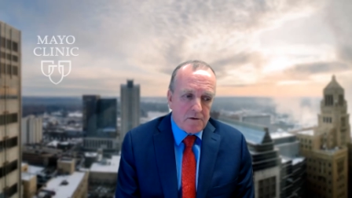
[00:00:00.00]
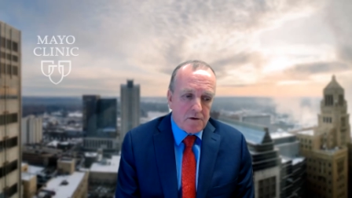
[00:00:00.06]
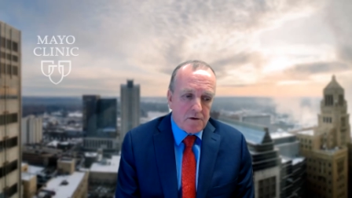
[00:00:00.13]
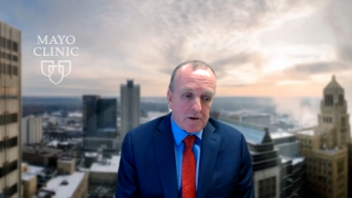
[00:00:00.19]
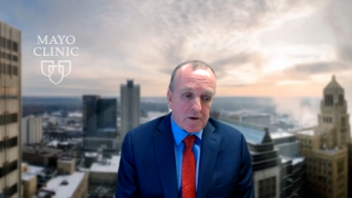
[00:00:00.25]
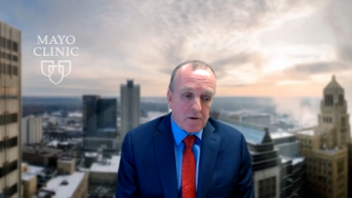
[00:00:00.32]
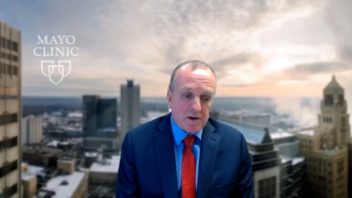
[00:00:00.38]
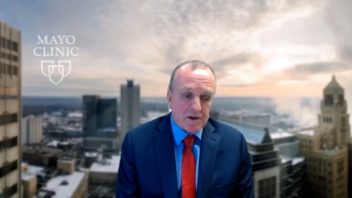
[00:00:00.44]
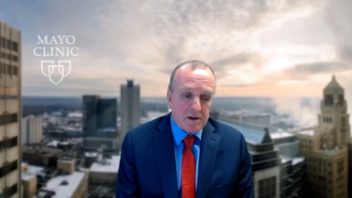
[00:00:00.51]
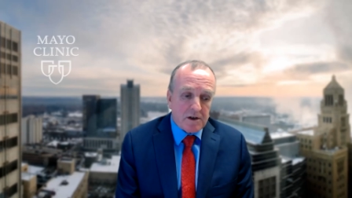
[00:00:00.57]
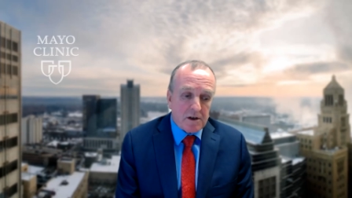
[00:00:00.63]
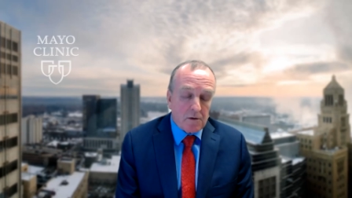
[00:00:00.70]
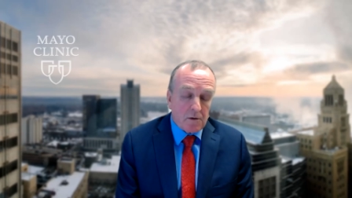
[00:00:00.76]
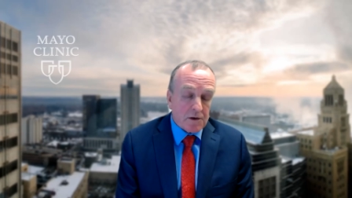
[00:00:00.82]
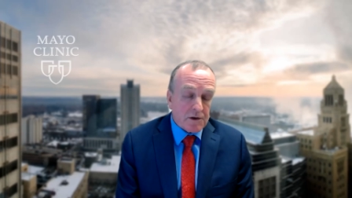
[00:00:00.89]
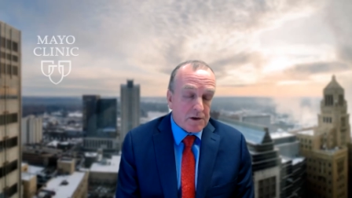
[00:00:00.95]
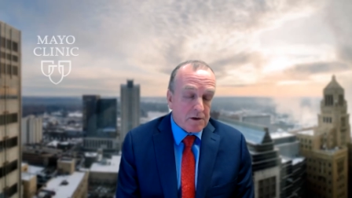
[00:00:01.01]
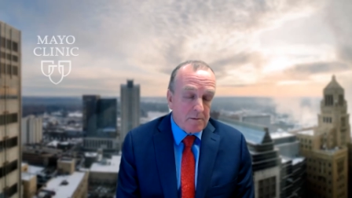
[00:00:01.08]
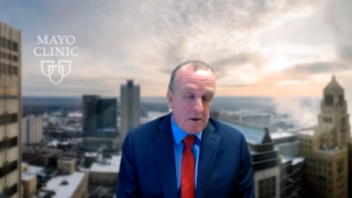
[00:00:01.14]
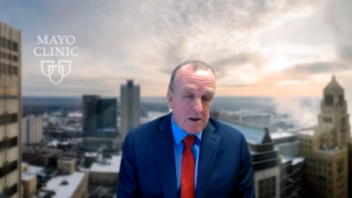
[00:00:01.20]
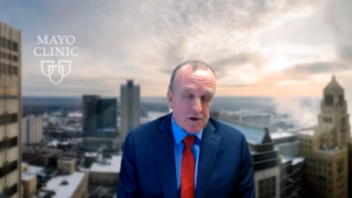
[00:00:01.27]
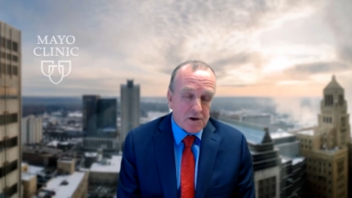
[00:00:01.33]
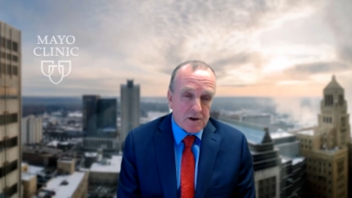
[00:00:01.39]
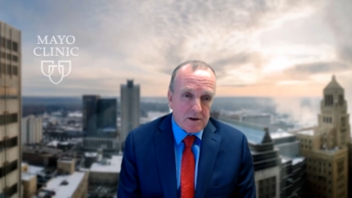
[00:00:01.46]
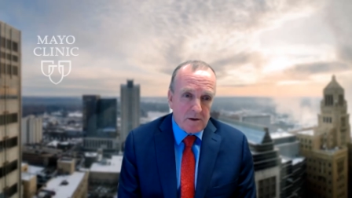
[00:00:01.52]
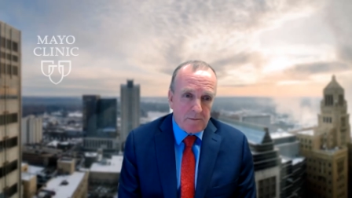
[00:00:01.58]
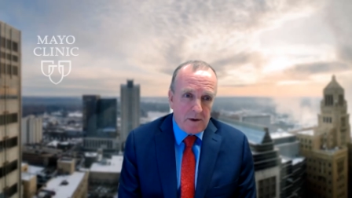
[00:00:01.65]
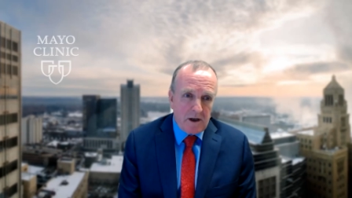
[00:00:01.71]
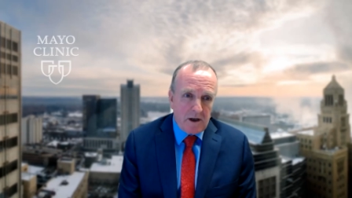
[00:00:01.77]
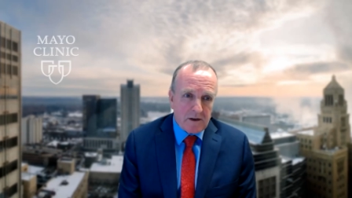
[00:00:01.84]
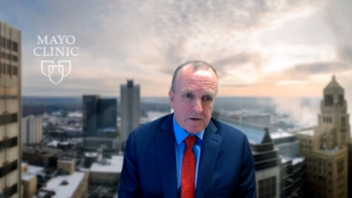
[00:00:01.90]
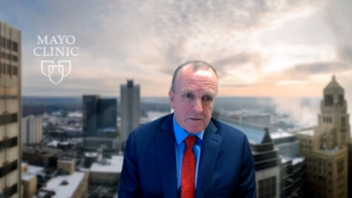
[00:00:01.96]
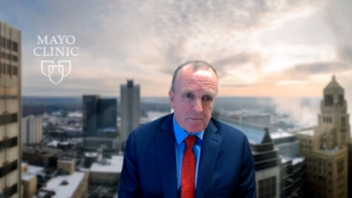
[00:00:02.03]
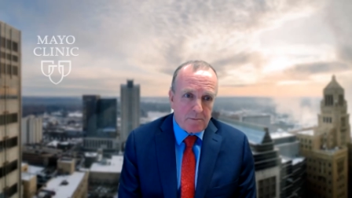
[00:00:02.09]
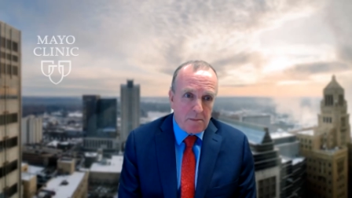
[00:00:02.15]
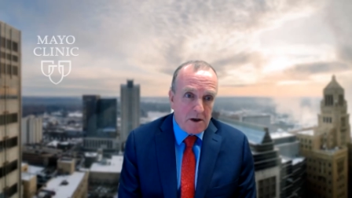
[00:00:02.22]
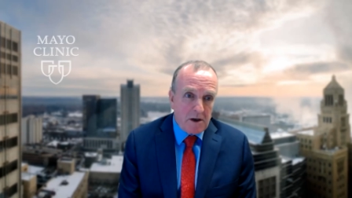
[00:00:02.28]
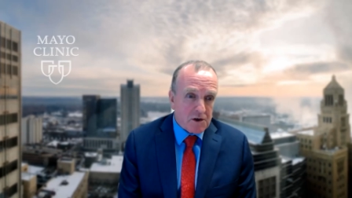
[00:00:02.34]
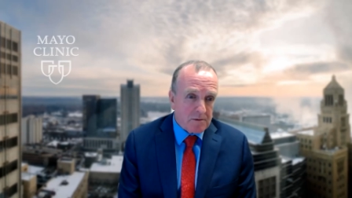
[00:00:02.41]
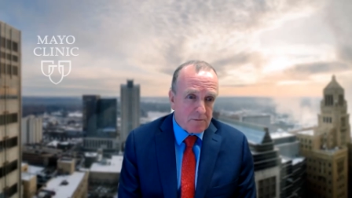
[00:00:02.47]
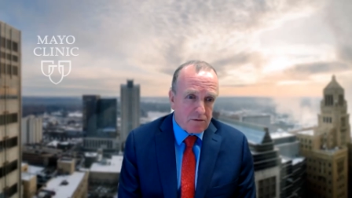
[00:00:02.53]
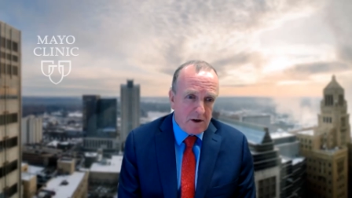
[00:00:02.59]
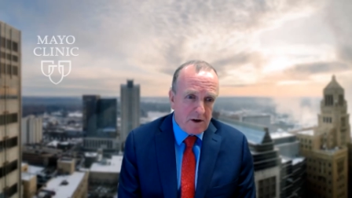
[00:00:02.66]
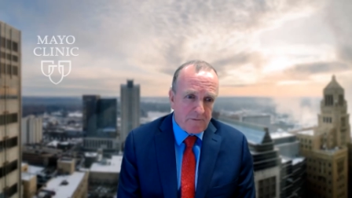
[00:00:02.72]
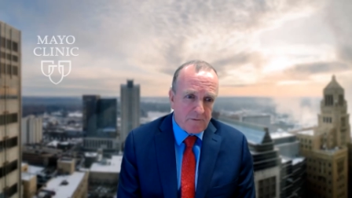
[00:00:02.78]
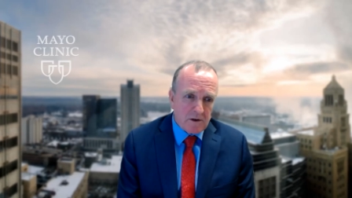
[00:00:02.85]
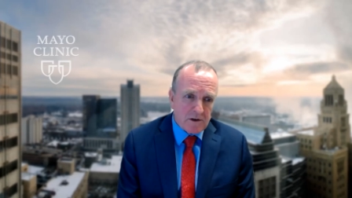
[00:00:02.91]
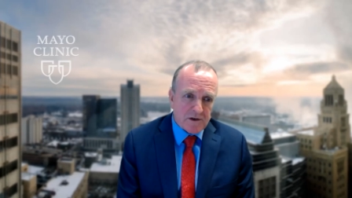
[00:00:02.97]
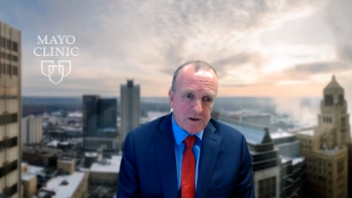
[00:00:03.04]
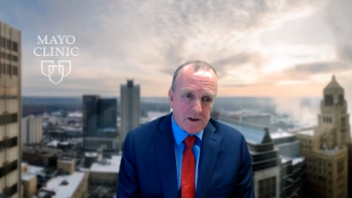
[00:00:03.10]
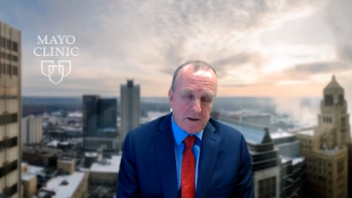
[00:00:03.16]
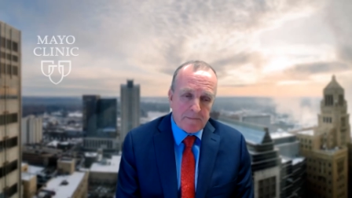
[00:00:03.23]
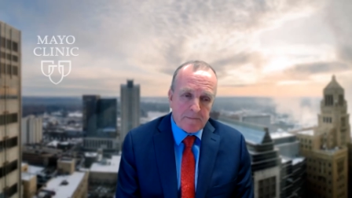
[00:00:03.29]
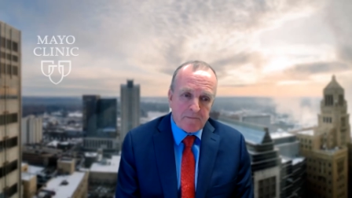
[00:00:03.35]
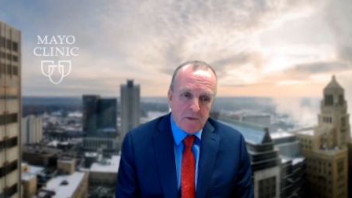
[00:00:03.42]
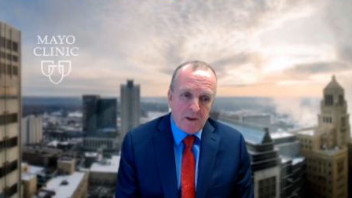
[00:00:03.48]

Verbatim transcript: Doctor Crestanello also mentioned about patient preference, and,